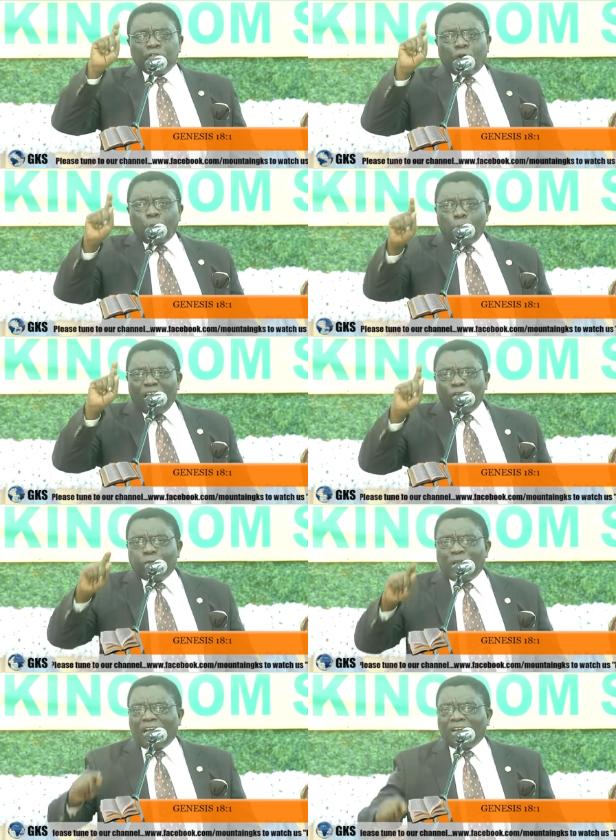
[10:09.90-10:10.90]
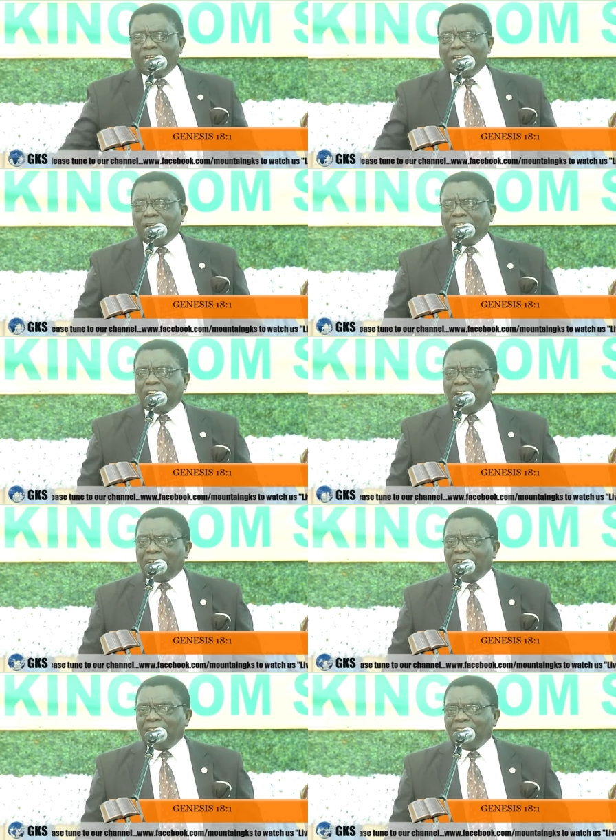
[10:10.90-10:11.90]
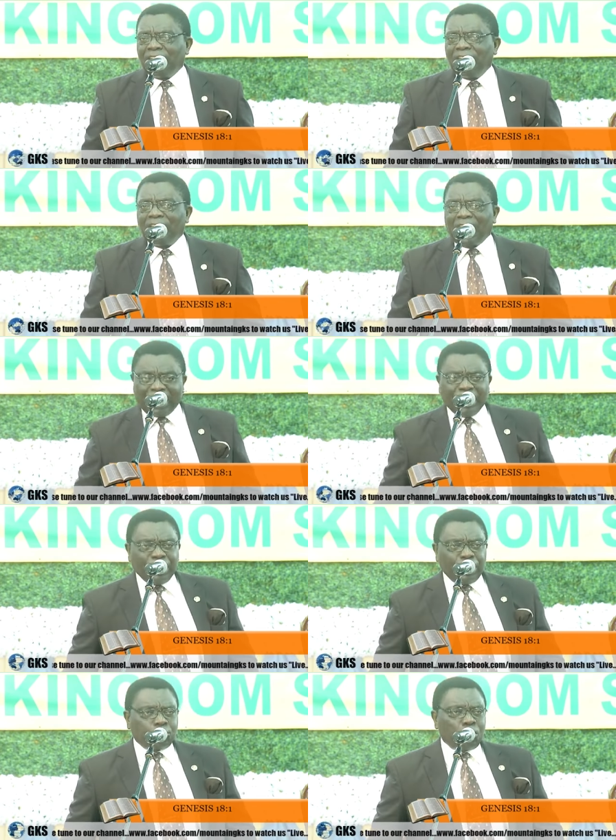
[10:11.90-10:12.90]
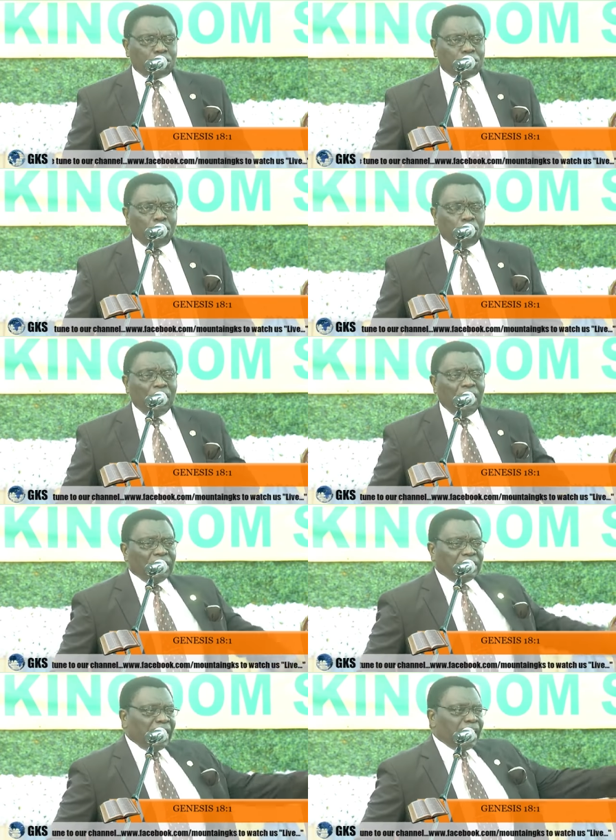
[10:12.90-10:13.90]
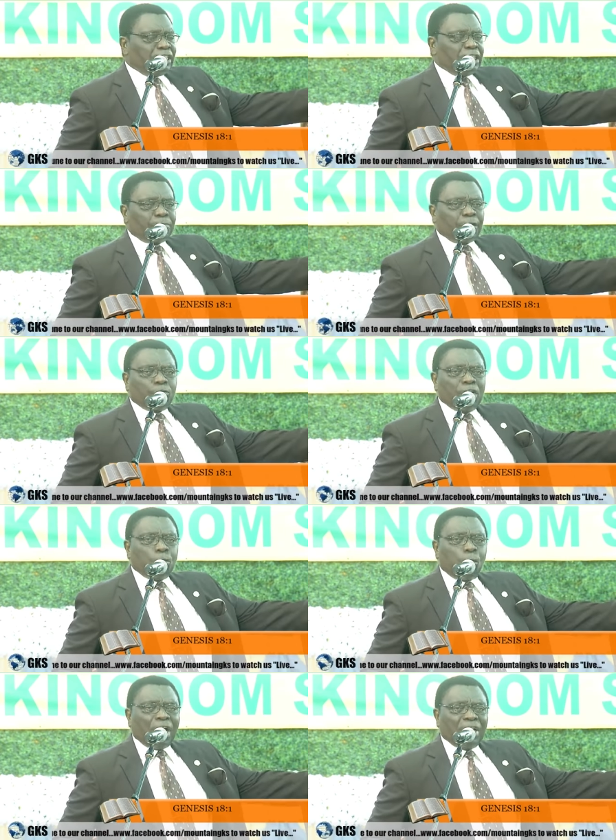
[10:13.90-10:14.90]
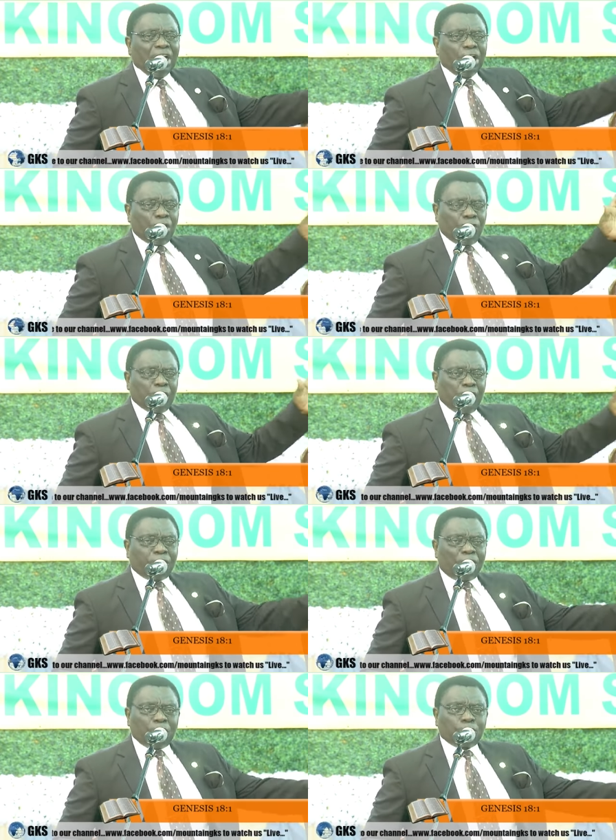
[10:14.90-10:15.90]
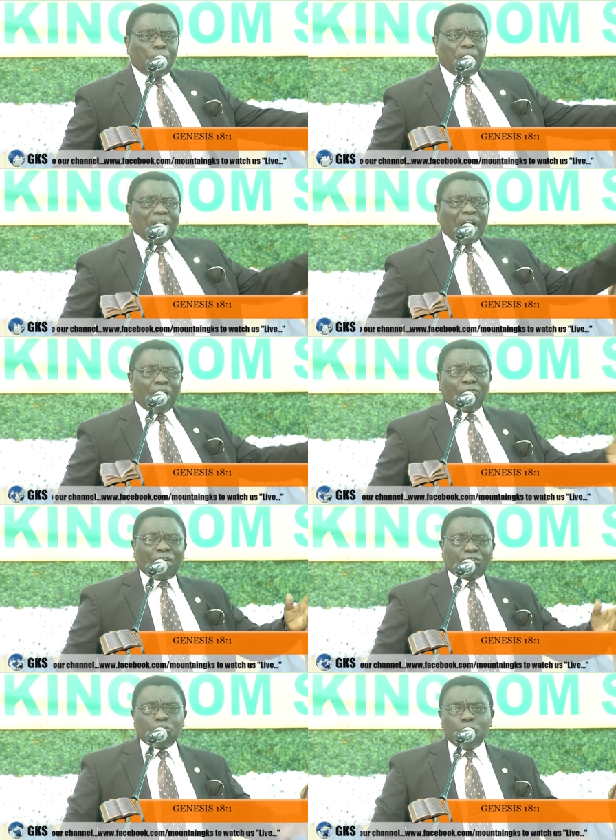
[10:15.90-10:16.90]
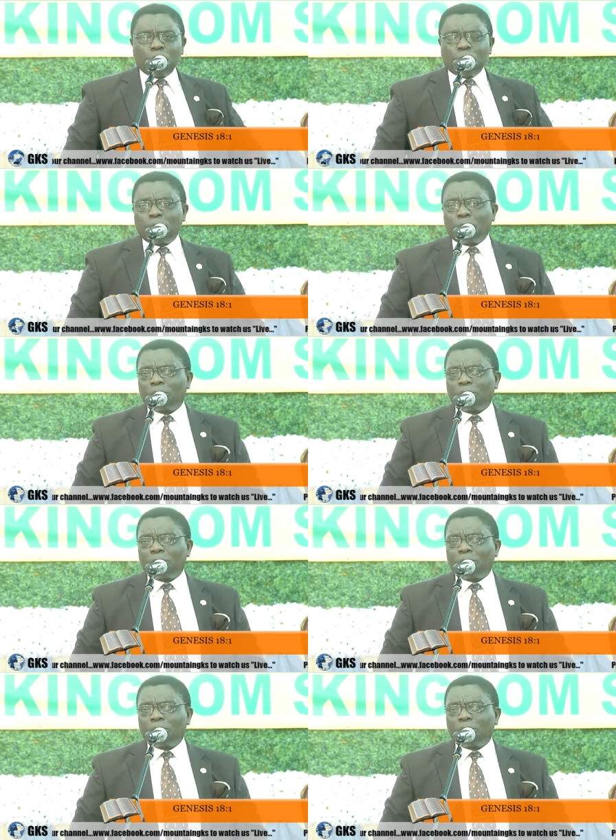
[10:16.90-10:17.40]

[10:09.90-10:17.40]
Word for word: your wife will have a, a child. And indeed it was so. Genesis chapter 21, if you read from verse 1 and verse 2,